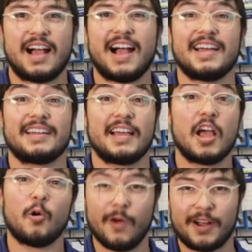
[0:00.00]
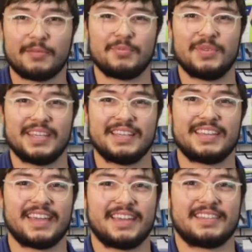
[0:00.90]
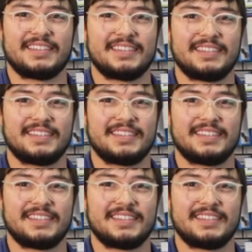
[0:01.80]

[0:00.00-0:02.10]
Hi, welcome to BEK.